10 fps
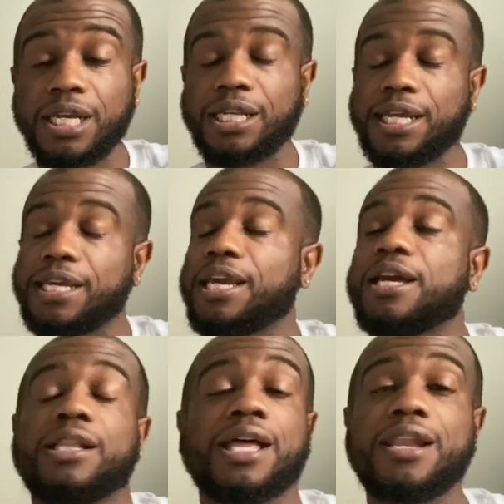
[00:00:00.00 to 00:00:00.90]
Like,
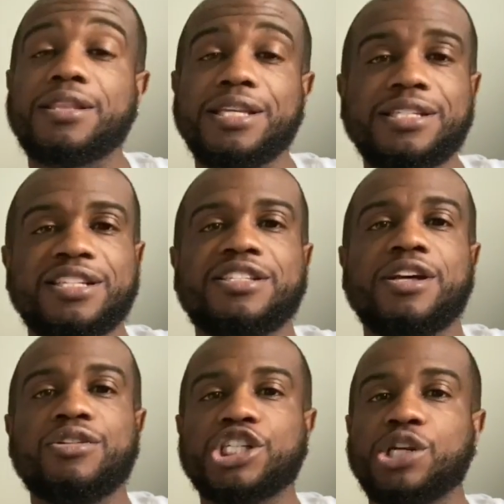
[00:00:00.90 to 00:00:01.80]
a lot of things just
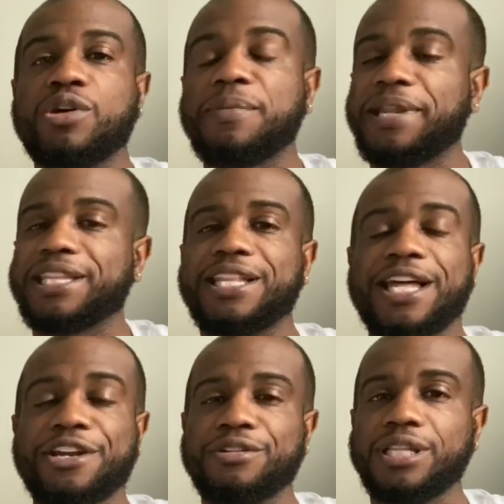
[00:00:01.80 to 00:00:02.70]
don't show up, like the
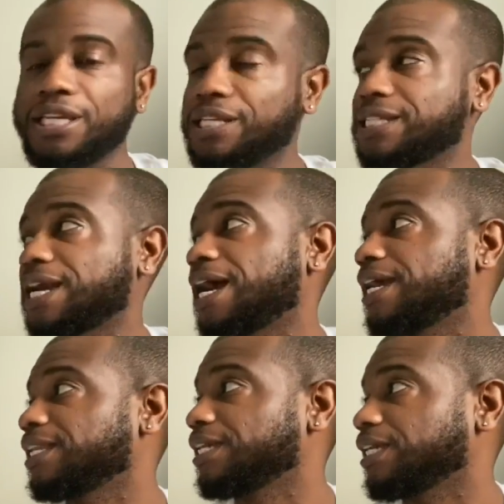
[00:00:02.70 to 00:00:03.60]
lighter things. Like, I
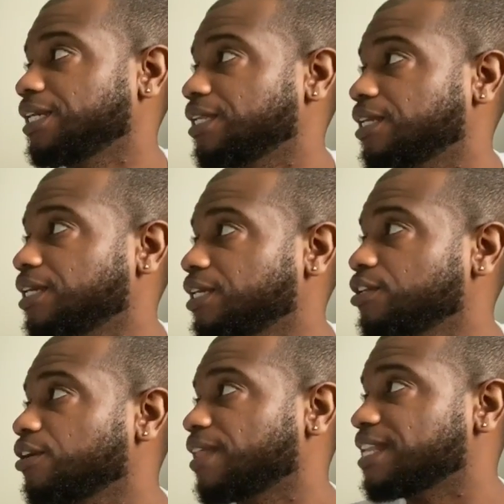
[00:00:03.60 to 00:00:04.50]
need, you
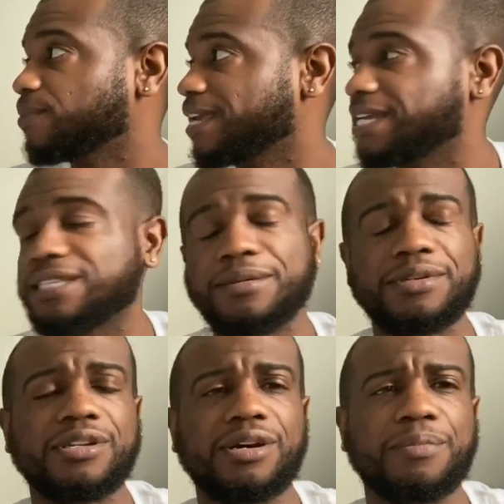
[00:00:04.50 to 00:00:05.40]
know, that's why he has to,
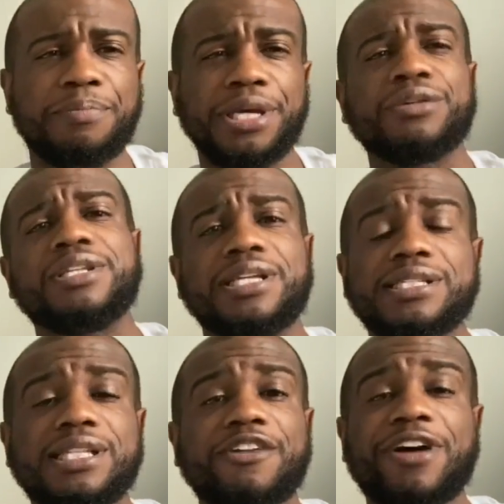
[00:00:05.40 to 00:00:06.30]
you know, build it and stuff.